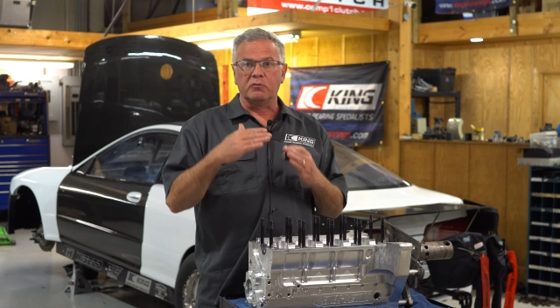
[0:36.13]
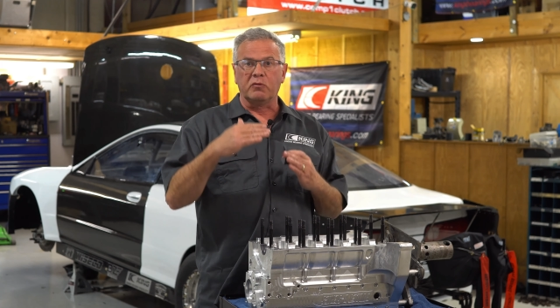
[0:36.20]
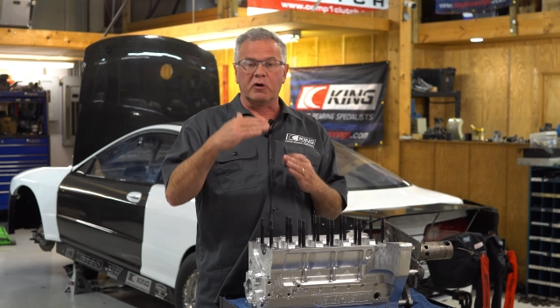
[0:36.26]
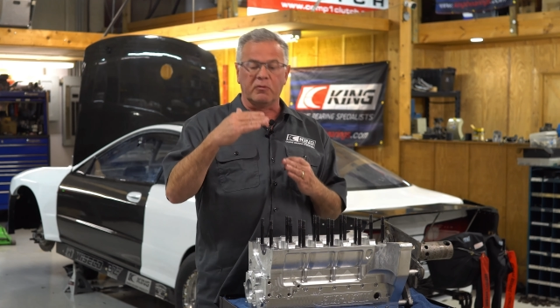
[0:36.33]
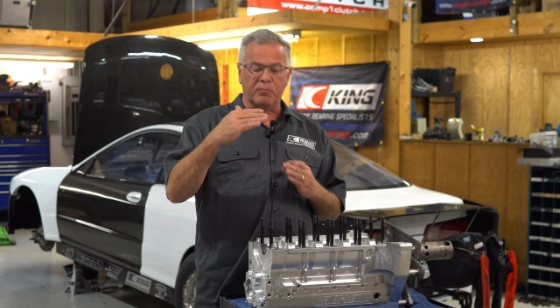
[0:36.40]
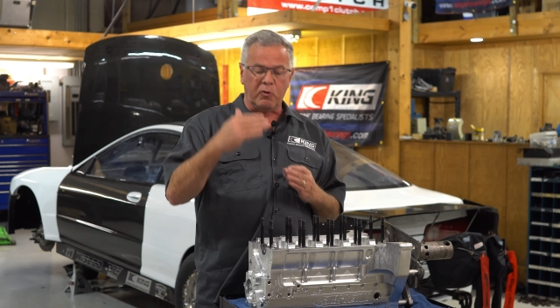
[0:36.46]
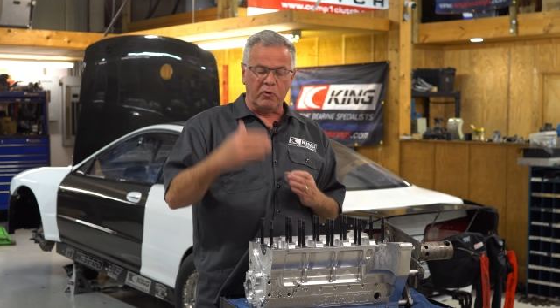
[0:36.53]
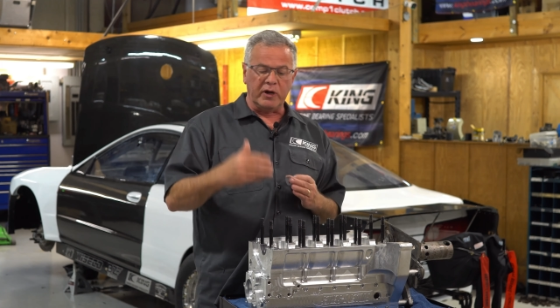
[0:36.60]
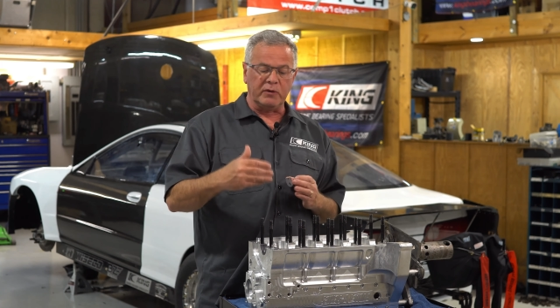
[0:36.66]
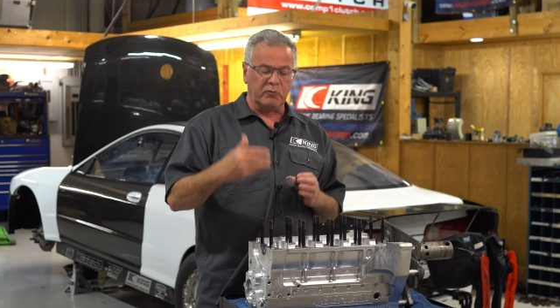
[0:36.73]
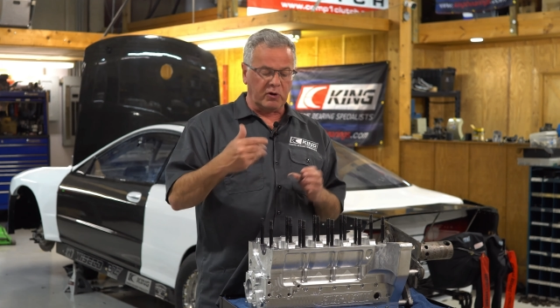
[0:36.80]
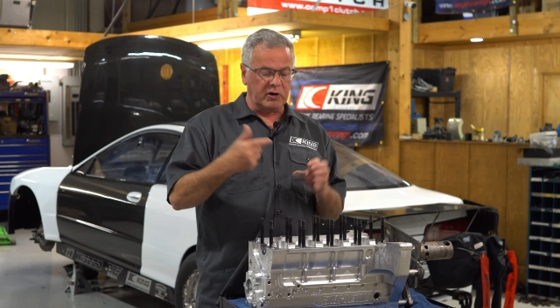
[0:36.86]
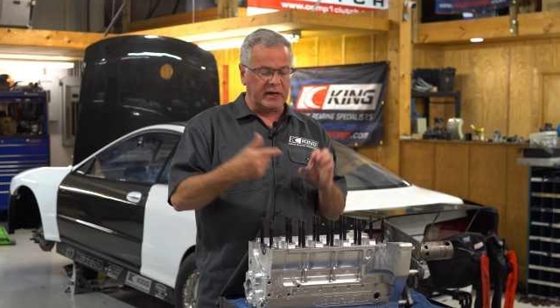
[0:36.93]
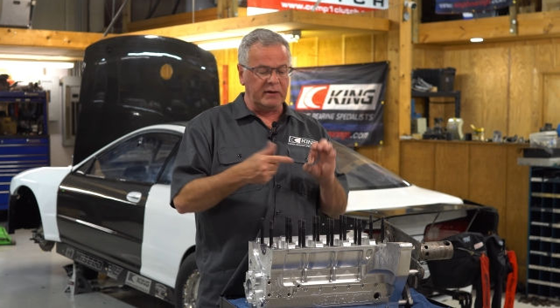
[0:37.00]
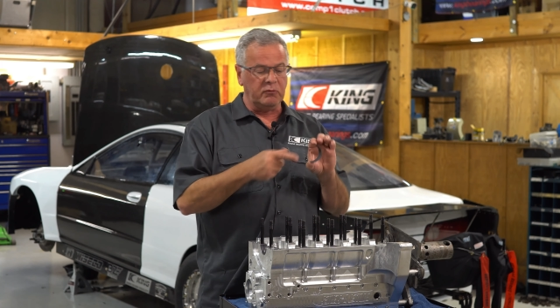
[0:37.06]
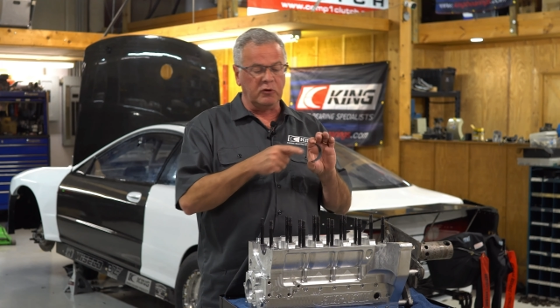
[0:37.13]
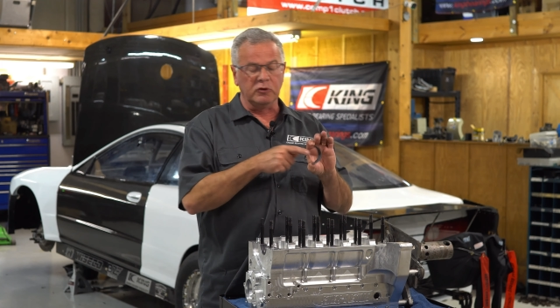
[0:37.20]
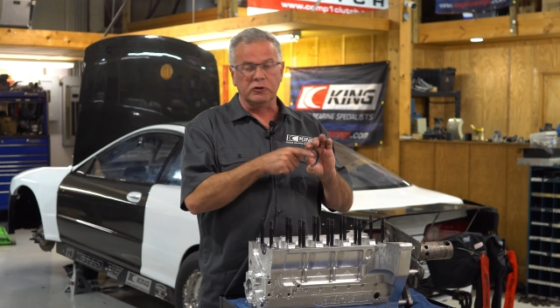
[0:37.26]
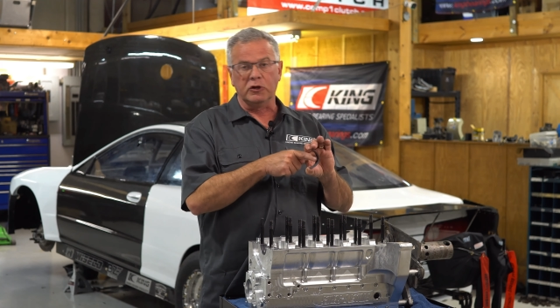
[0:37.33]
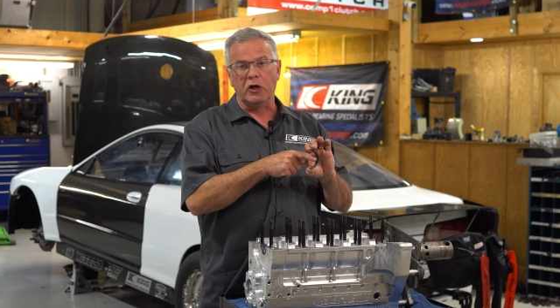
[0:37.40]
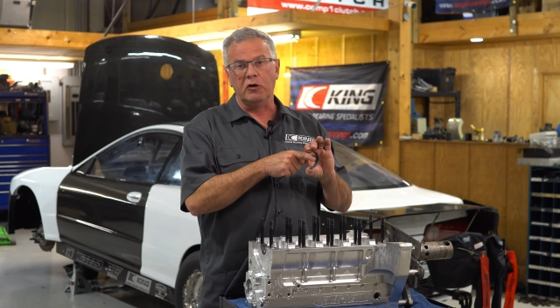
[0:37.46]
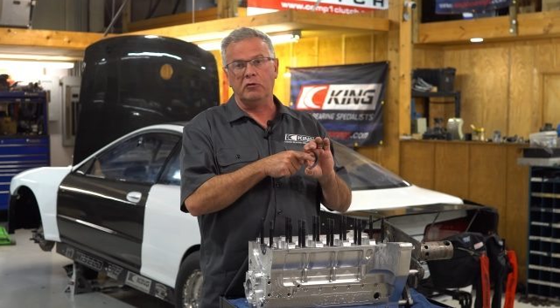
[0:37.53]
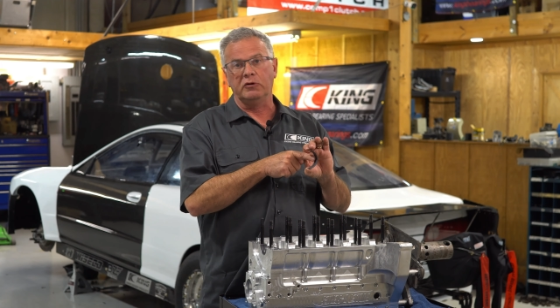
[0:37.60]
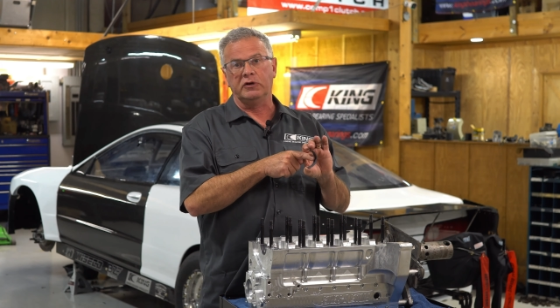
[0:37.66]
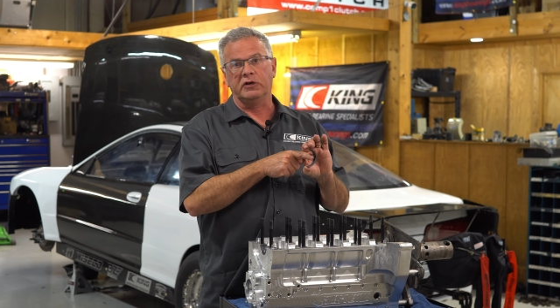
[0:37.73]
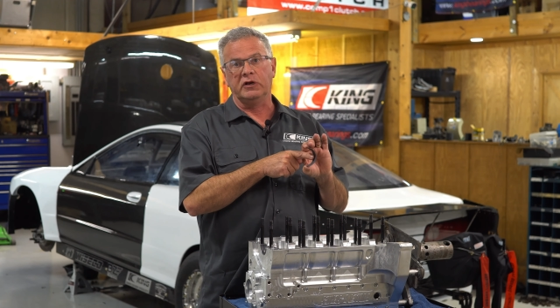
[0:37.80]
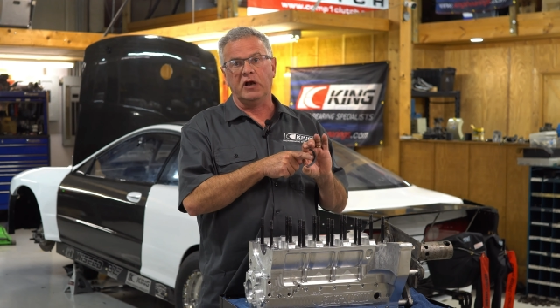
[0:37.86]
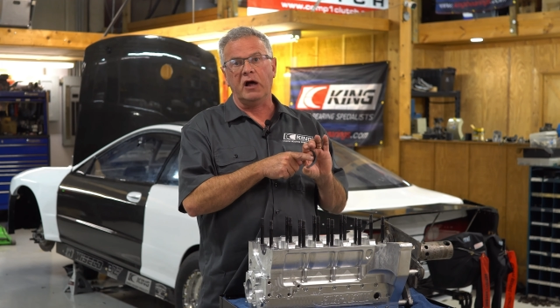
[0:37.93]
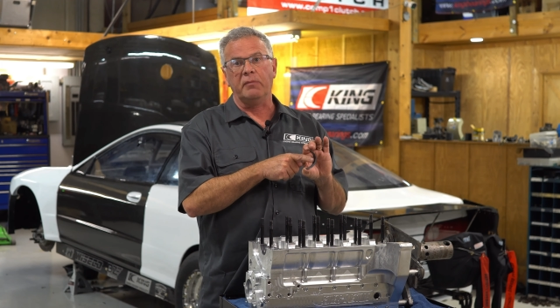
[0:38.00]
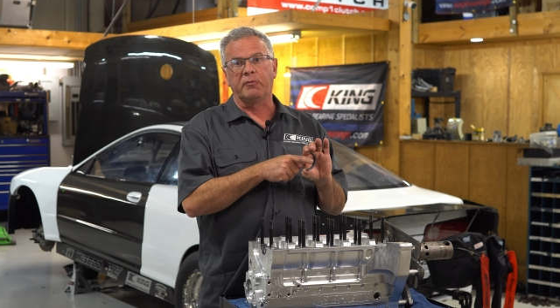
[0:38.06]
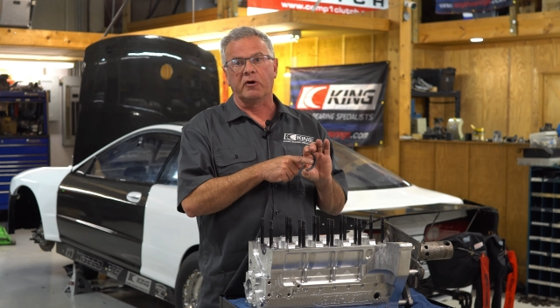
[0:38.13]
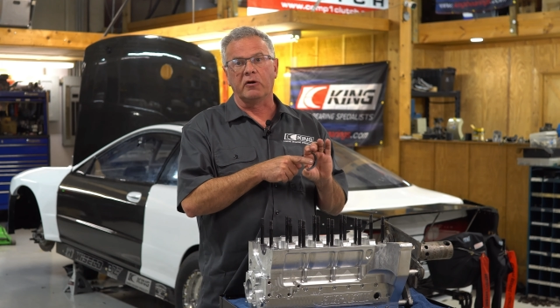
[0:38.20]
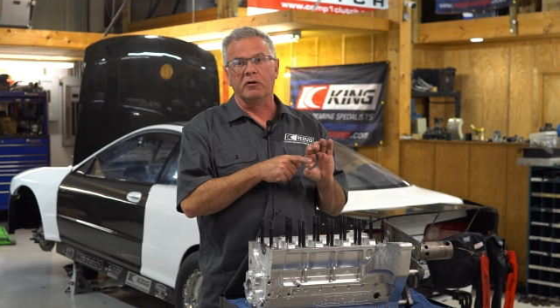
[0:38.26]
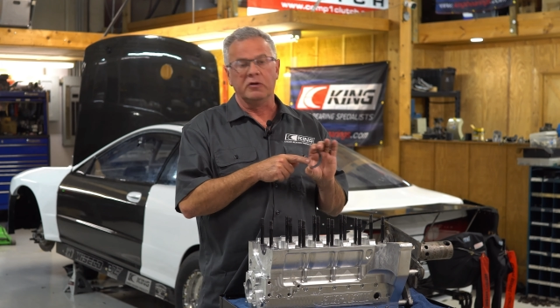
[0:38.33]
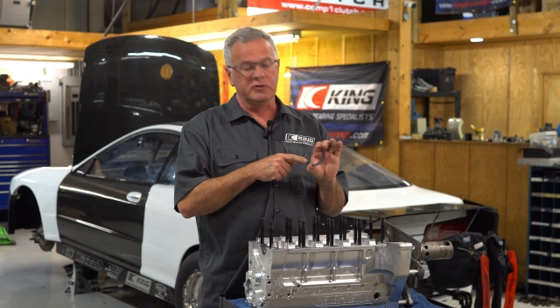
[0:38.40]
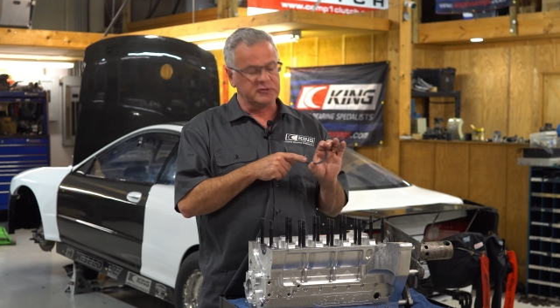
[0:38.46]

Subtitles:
where a point where it will load an upper.